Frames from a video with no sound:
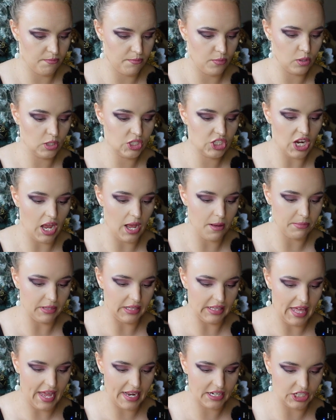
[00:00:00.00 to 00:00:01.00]
Push Up
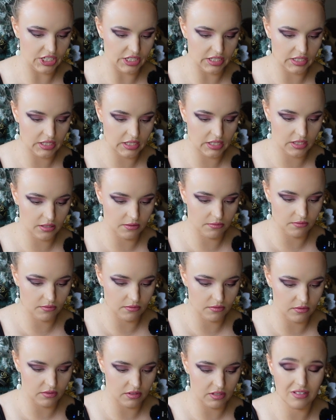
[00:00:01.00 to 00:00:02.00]
Lashes.
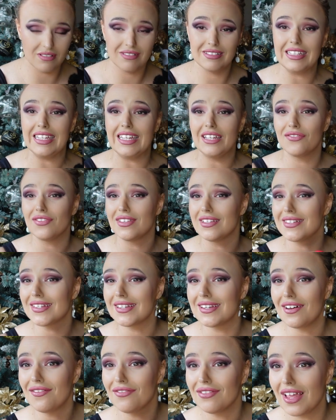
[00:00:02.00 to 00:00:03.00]
If there's
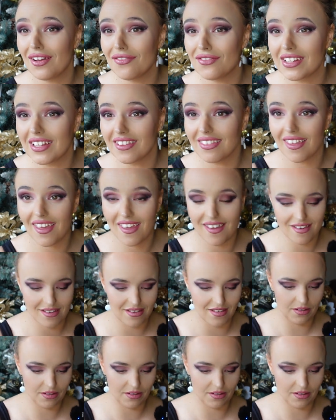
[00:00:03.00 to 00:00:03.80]
enough left in there.